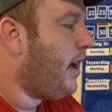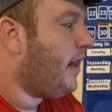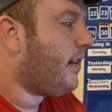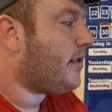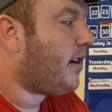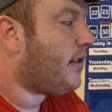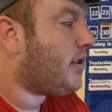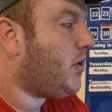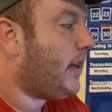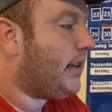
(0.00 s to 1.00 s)
There's
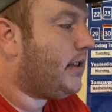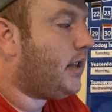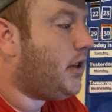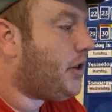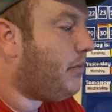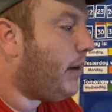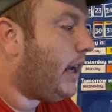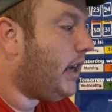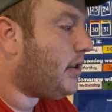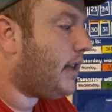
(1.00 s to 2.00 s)
also an extension
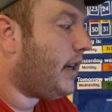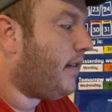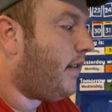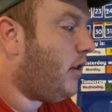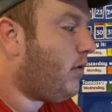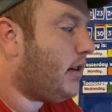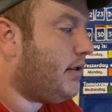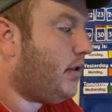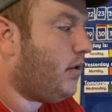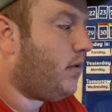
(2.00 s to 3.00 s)
page that you can
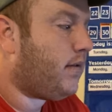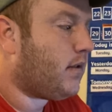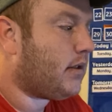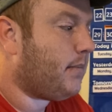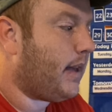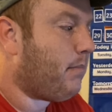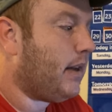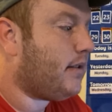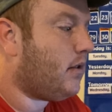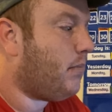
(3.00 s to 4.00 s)
do for some like
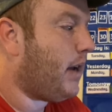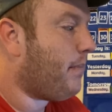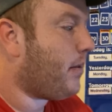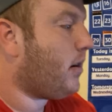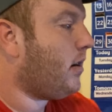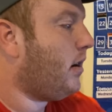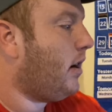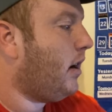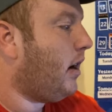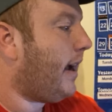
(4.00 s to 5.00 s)
pencil and paper.
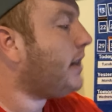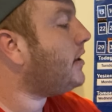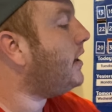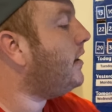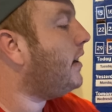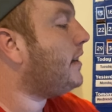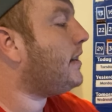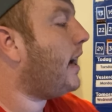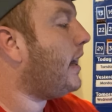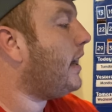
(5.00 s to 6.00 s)
Actually, it's
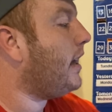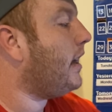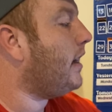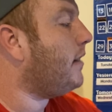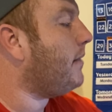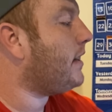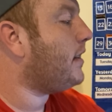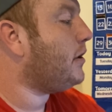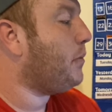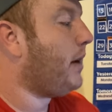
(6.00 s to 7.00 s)
not an
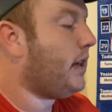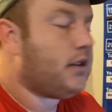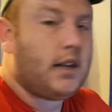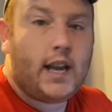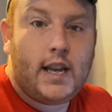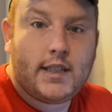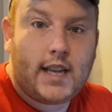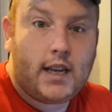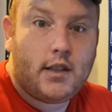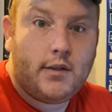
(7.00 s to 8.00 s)
extension page. Today is
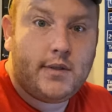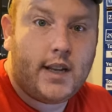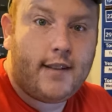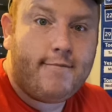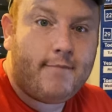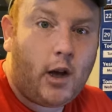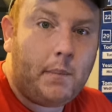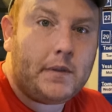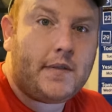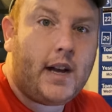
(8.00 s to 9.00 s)
Tangy Tuesday. I
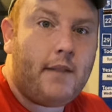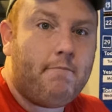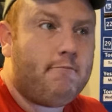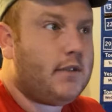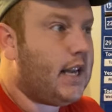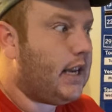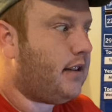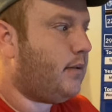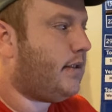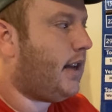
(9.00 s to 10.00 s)
almost forgot. It's Tangy
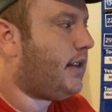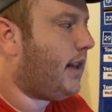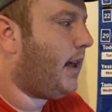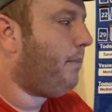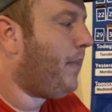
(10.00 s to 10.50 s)
Tuesday today.